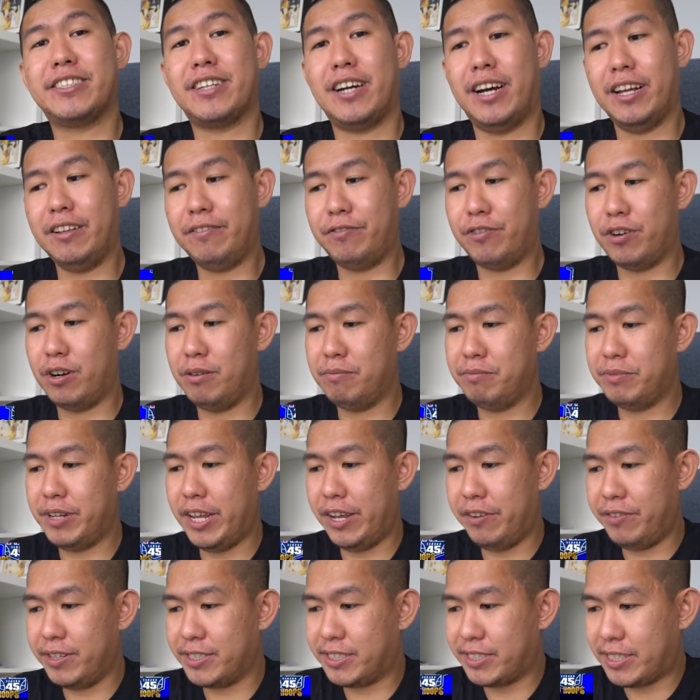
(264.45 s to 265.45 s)
cut from
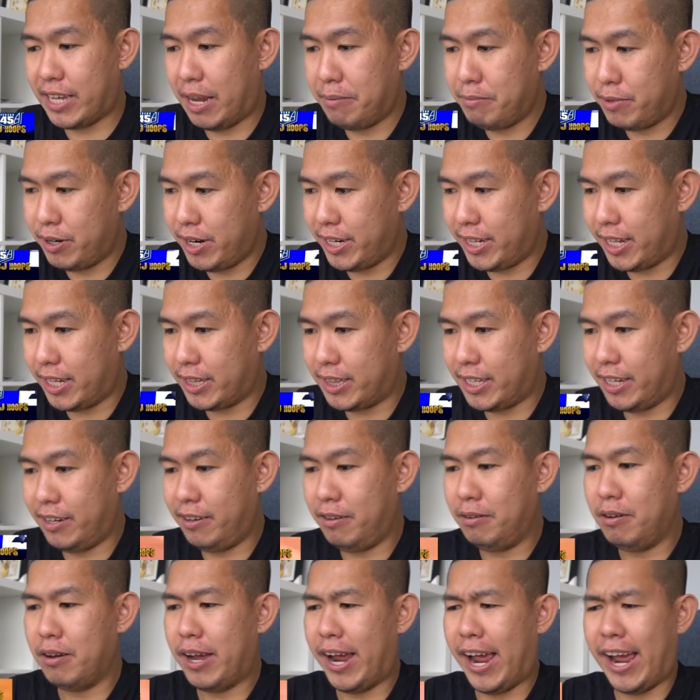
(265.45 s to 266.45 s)
David Semerad, I think.